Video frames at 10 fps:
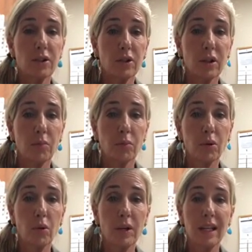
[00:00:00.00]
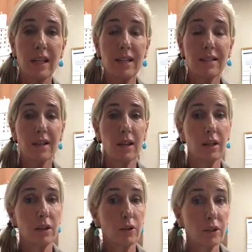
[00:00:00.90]
your employees,
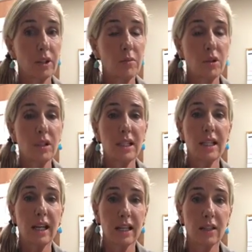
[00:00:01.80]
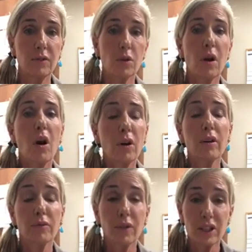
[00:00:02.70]
your community, and if you
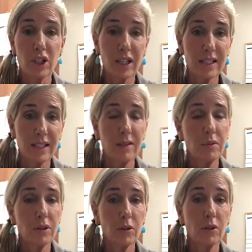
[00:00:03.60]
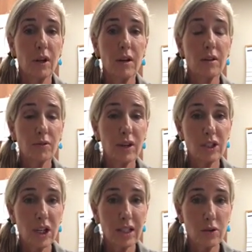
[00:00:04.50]
are a franchisee with your
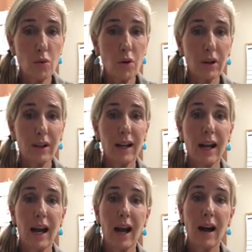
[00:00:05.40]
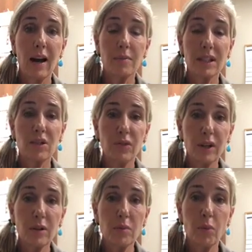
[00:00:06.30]
franchisor, it's
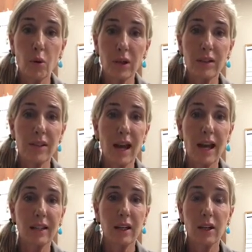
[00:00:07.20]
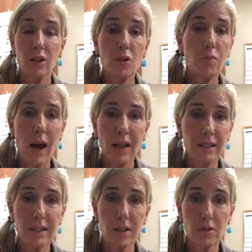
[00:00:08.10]
very important that you
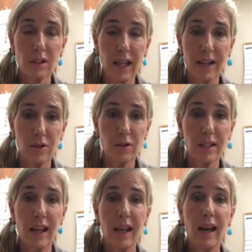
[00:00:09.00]
balance those layers.